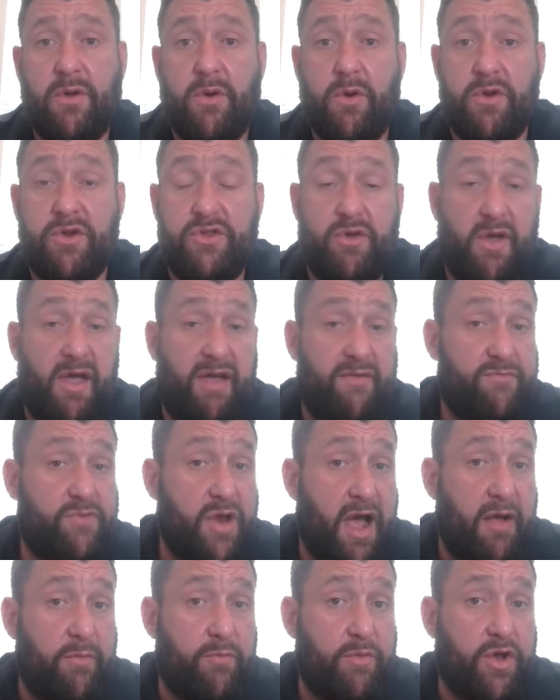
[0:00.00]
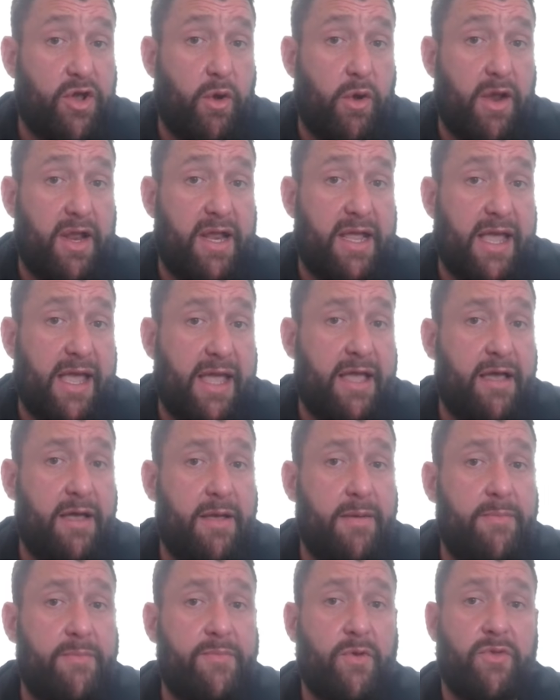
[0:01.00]
or you have non-recurring
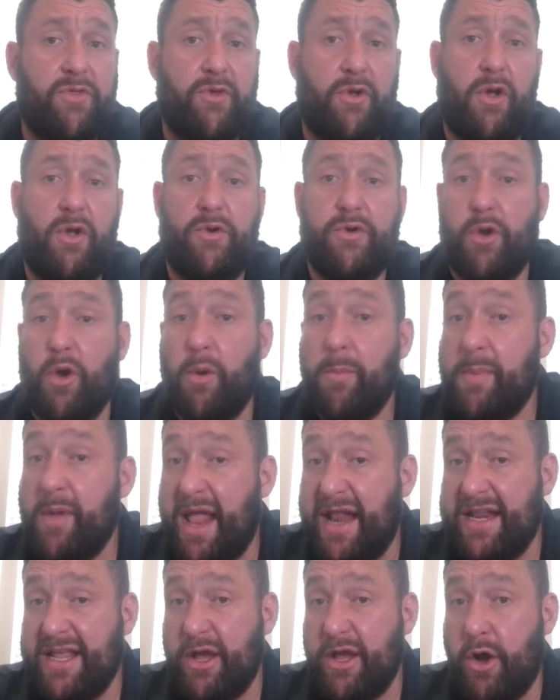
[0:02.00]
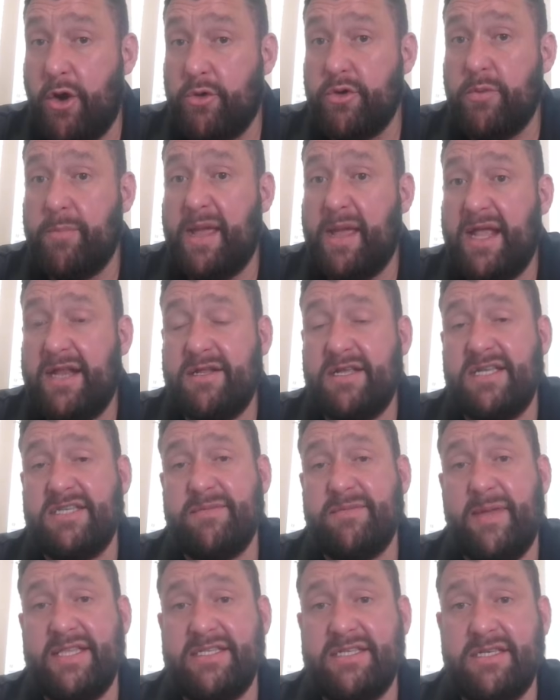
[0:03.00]
income, or there are any owner-paid
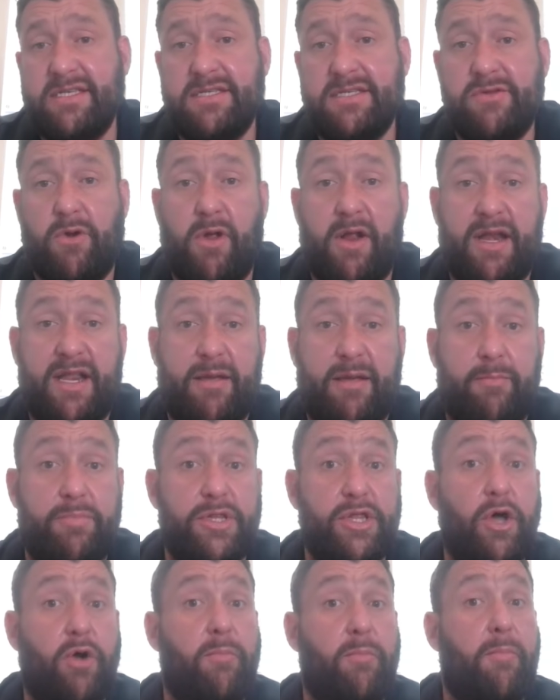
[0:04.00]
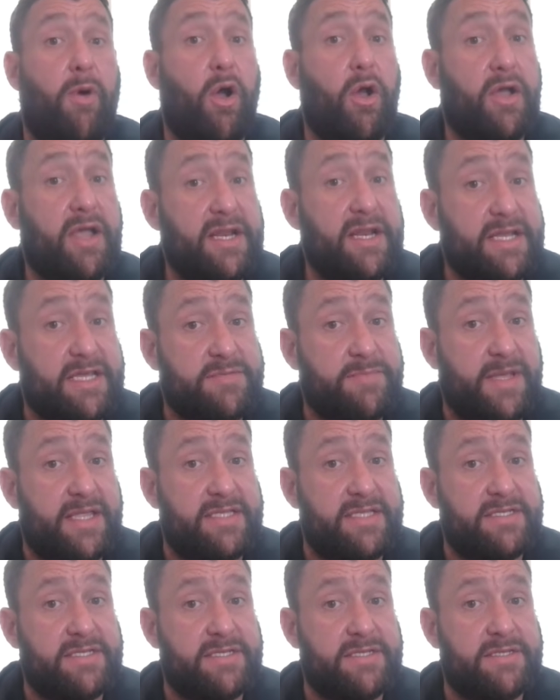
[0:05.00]
expenses or any below-market
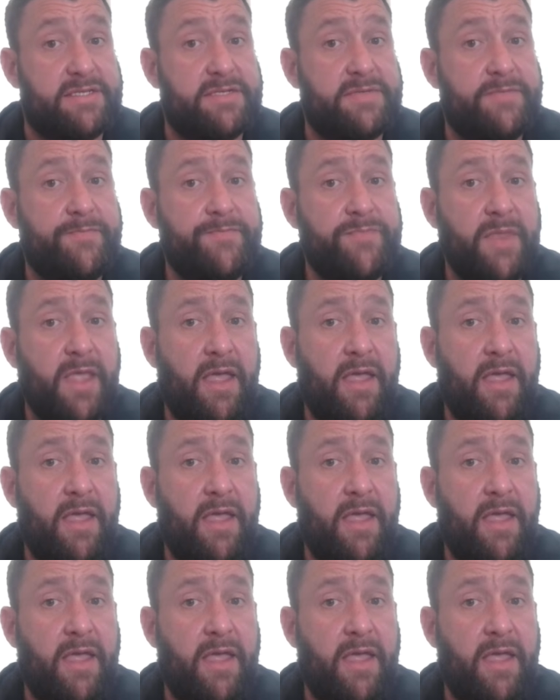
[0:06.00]
expenses.